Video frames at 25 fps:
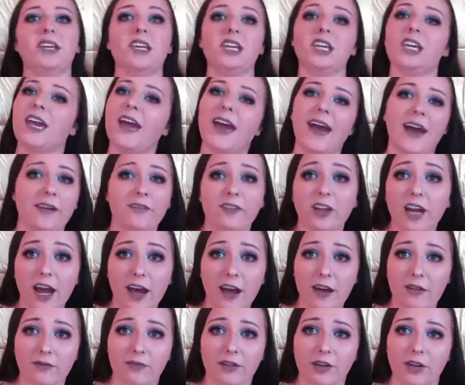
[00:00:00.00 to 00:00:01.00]
you have an
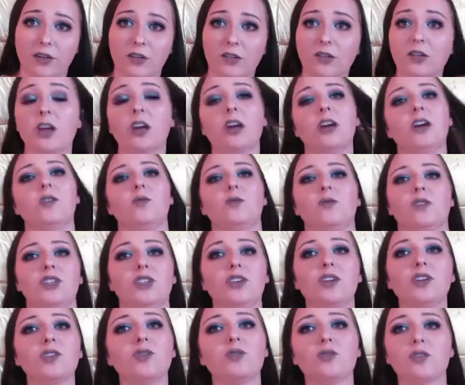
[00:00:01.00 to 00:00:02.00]
iPhone, which
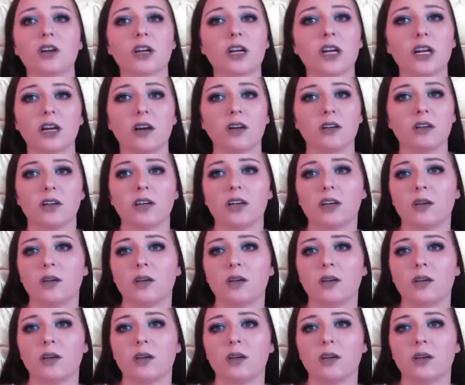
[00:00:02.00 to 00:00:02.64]
you can order it on your